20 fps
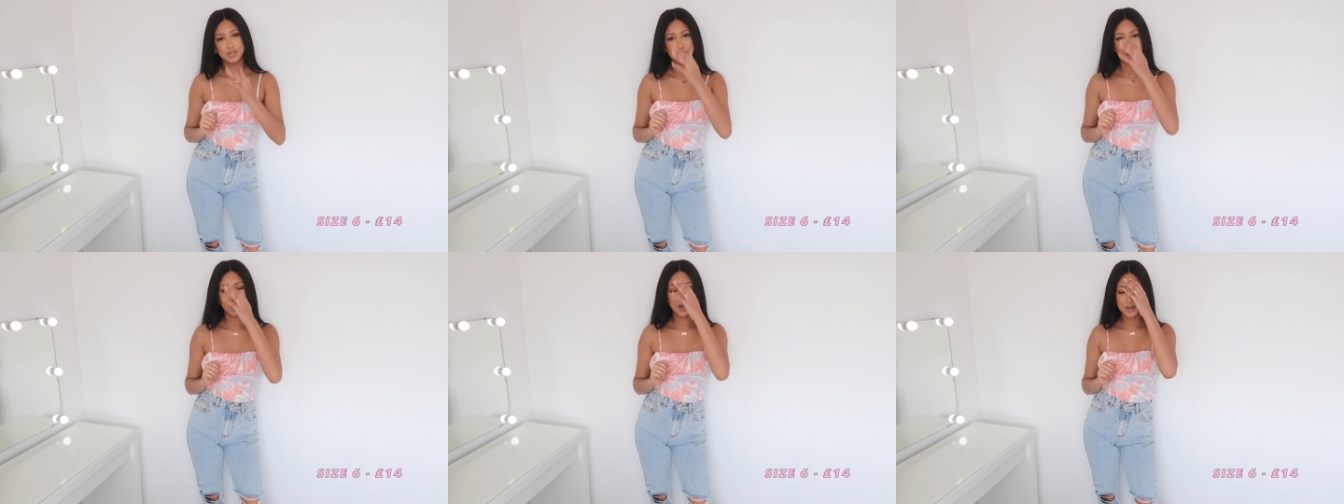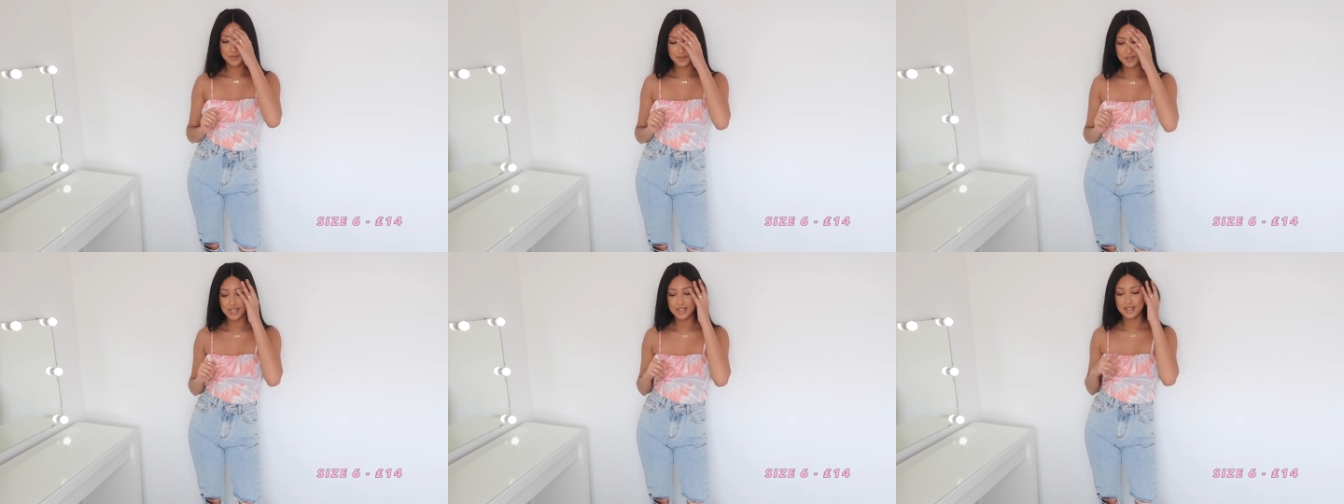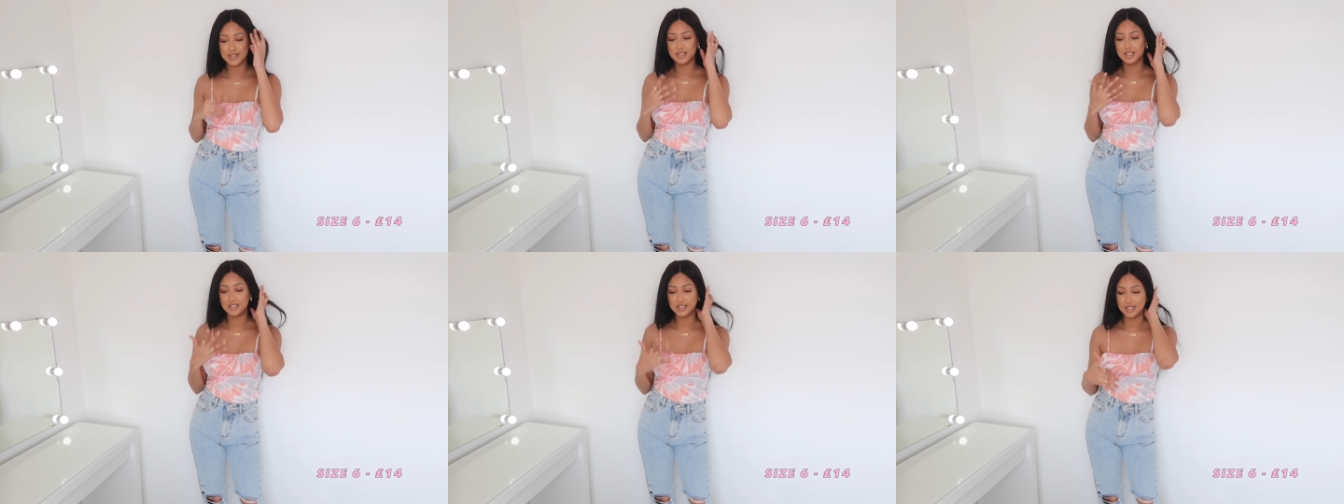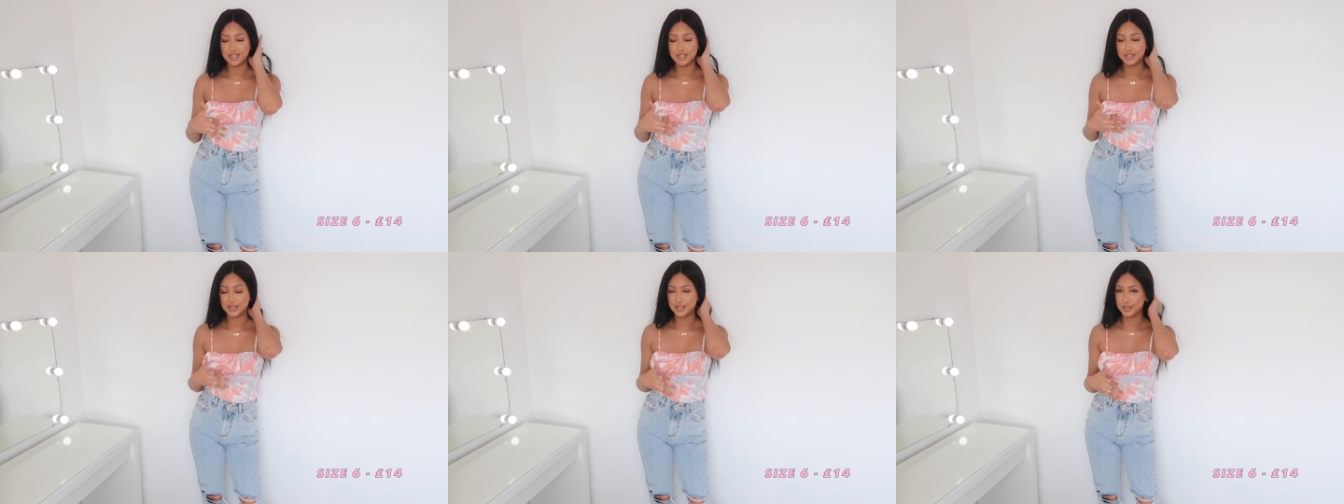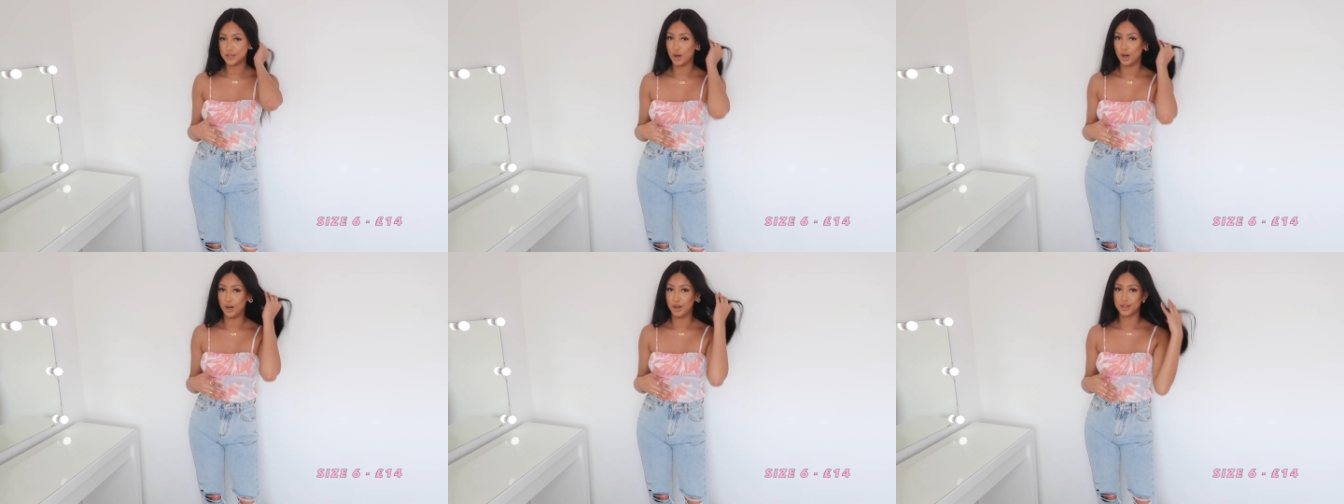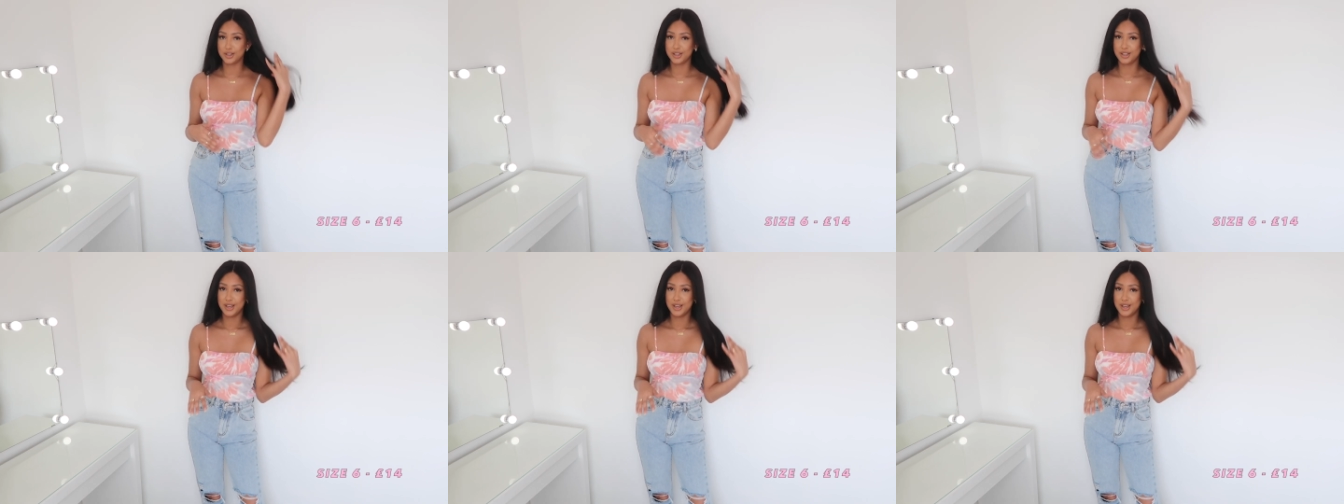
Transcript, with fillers: So hopefully this is still in stock.